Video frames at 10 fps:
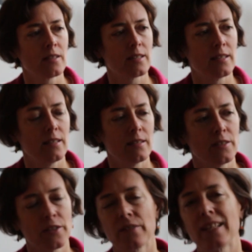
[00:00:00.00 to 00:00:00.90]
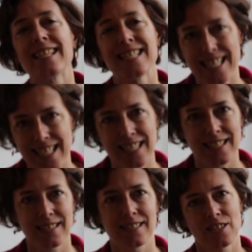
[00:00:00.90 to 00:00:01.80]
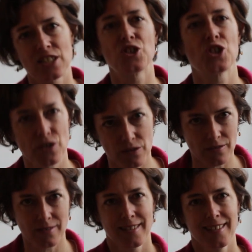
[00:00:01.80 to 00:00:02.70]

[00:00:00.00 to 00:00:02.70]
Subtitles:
the internet, the digital